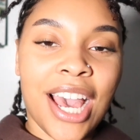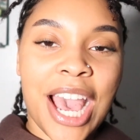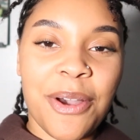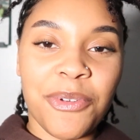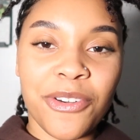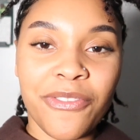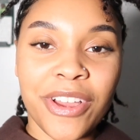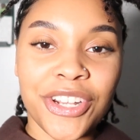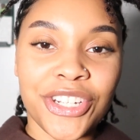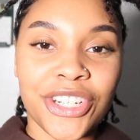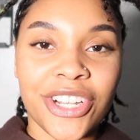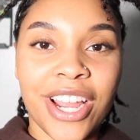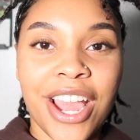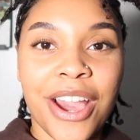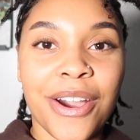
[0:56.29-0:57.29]
I will
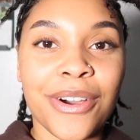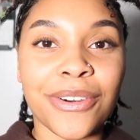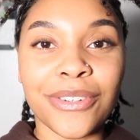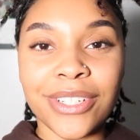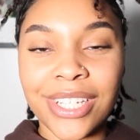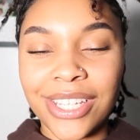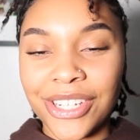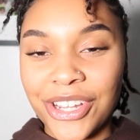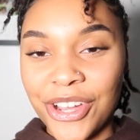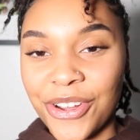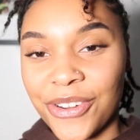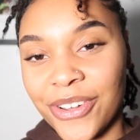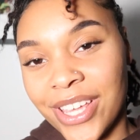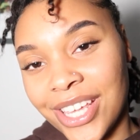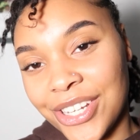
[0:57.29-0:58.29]
venture out,
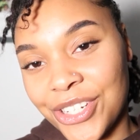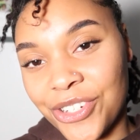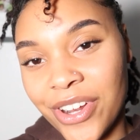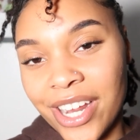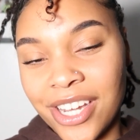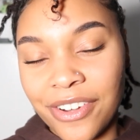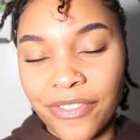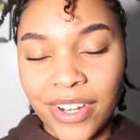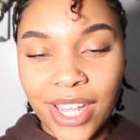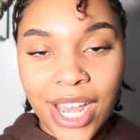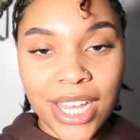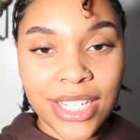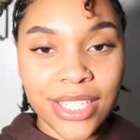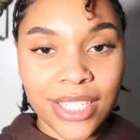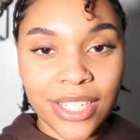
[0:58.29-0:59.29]
and try different
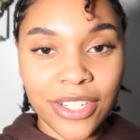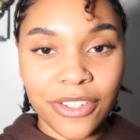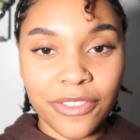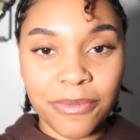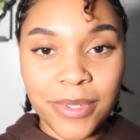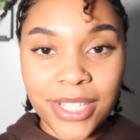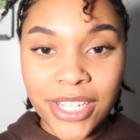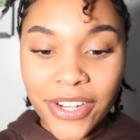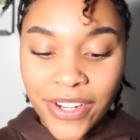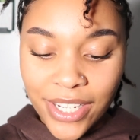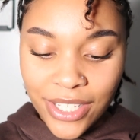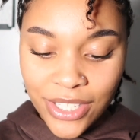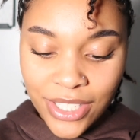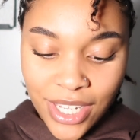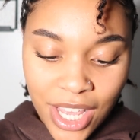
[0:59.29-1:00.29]
kinds of
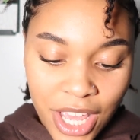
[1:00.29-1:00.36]
materials.